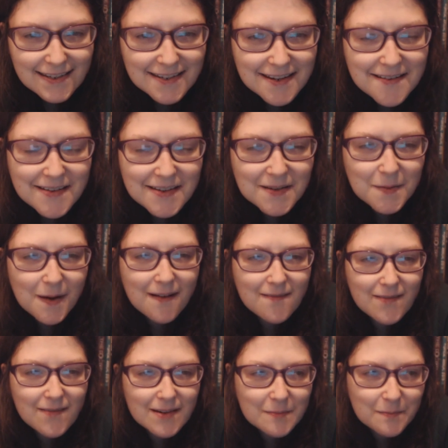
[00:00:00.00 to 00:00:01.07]
Series
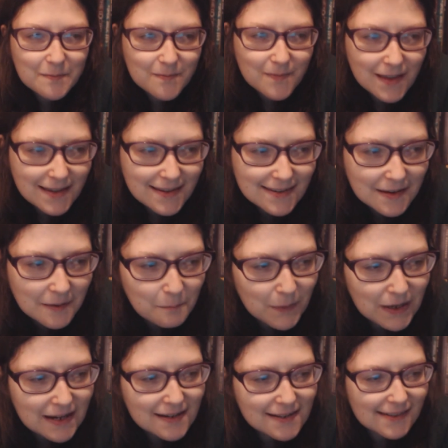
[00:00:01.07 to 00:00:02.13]
12 is
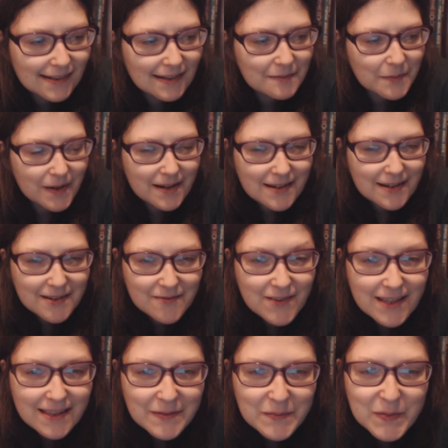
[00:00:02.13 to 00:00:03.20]
amazing, but
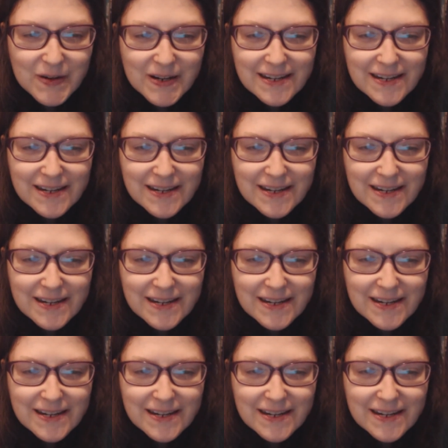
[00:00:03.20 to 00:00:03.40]
it's really